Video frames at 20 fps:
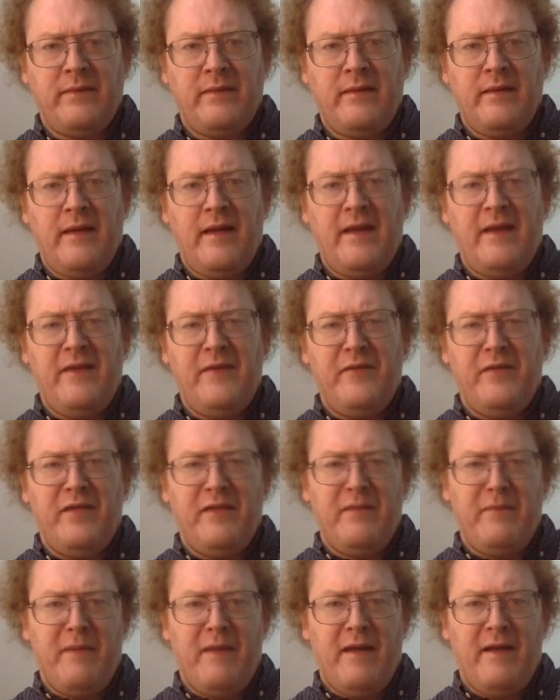I didn't
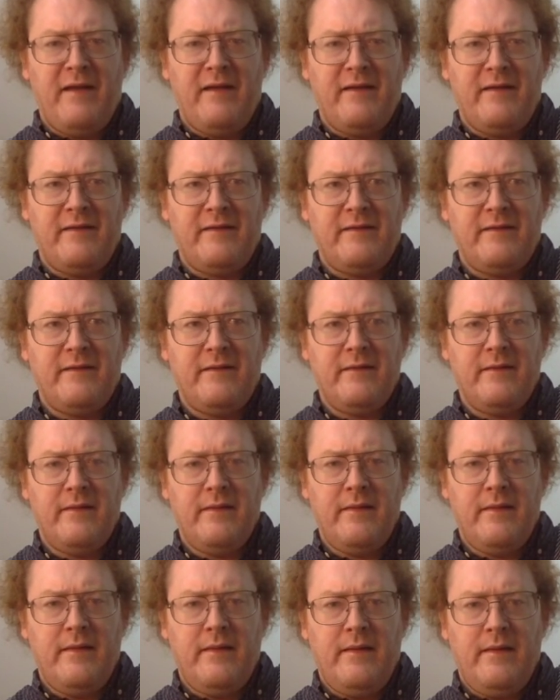really mind it.
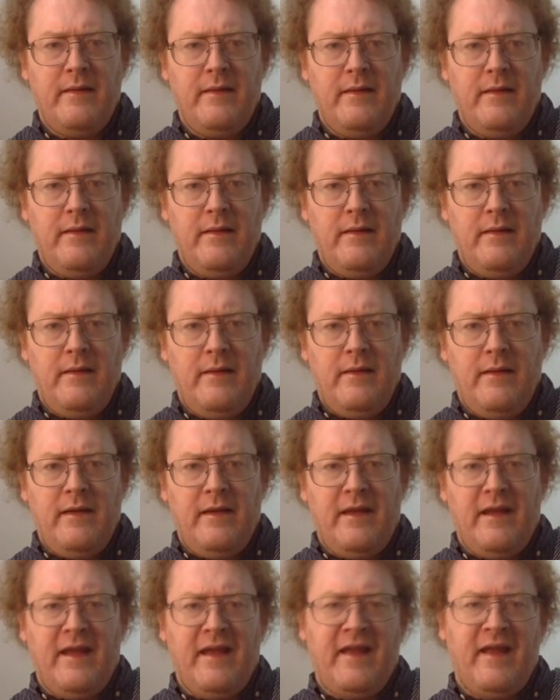
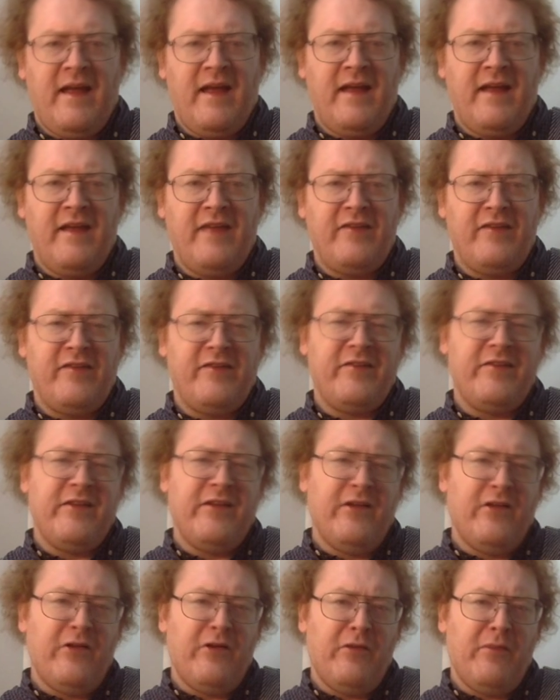And I guess I
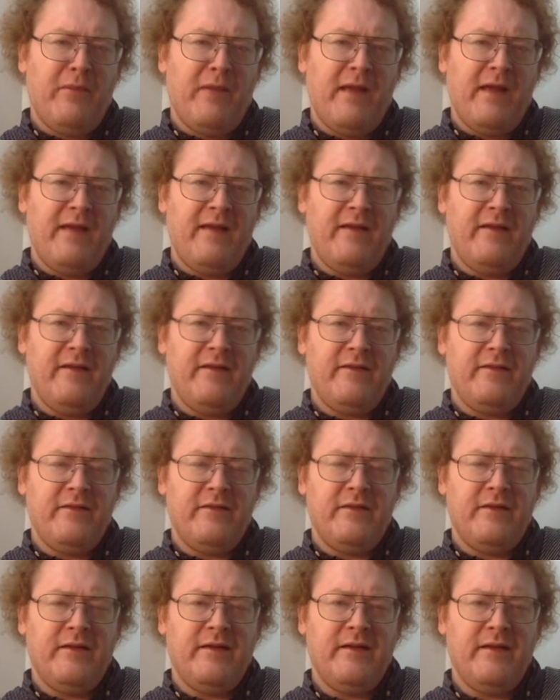still don't mind it.
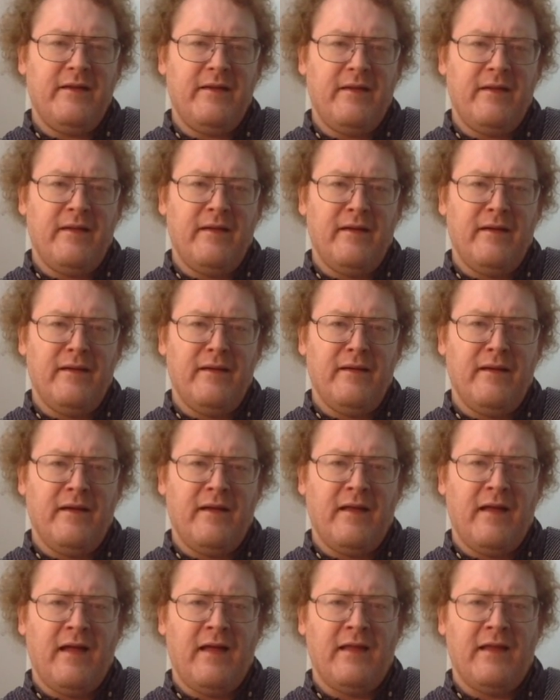
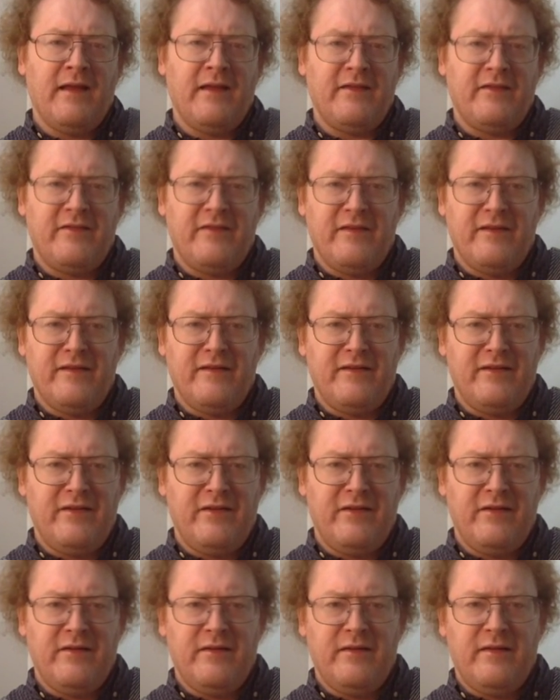I liked,
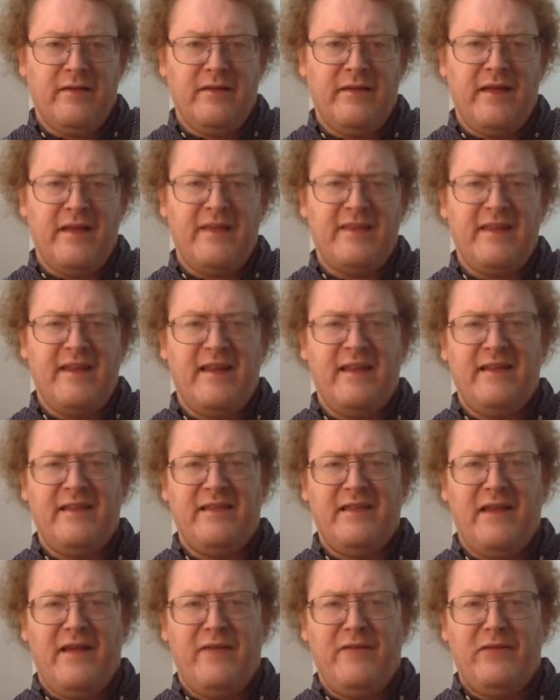not that I
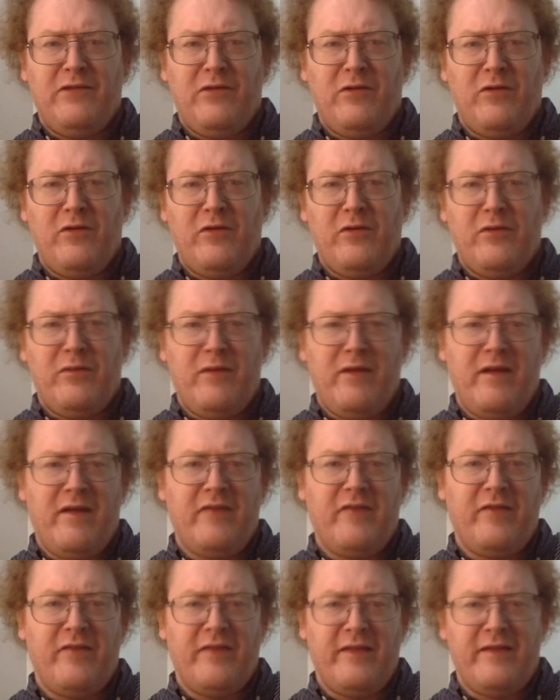love Lord of the
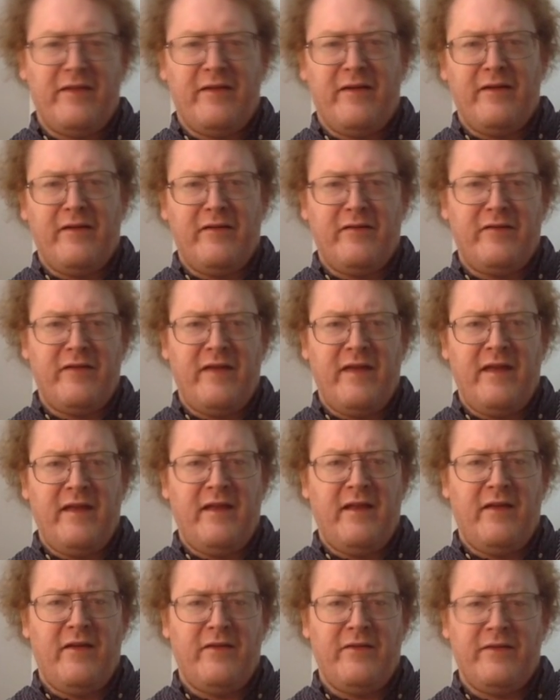Rings. I think they're entertaining.
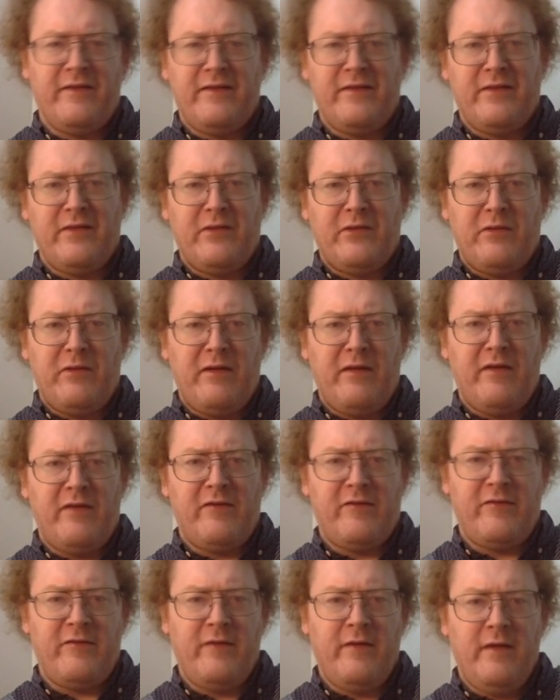I don't think they're the
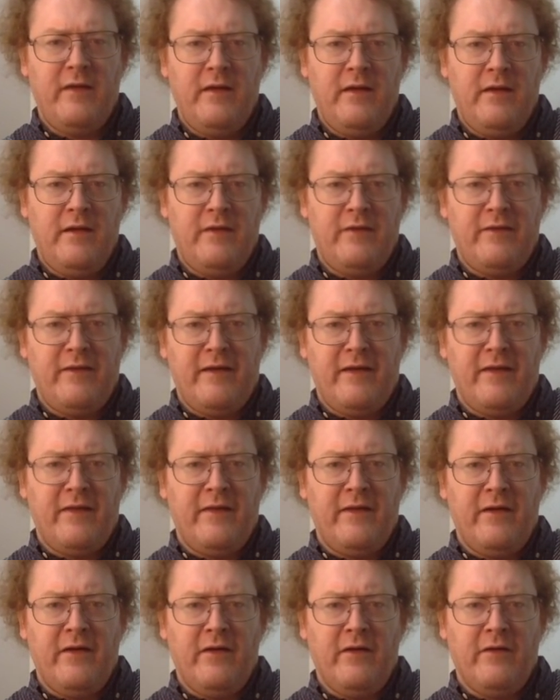greatest thing on
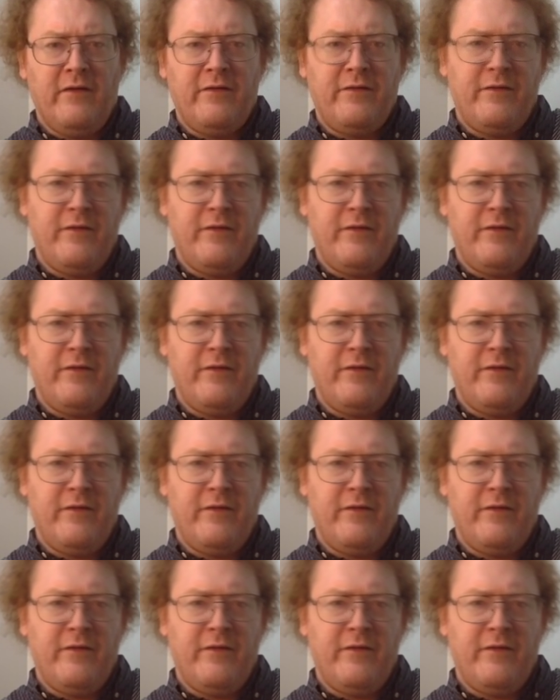the earth.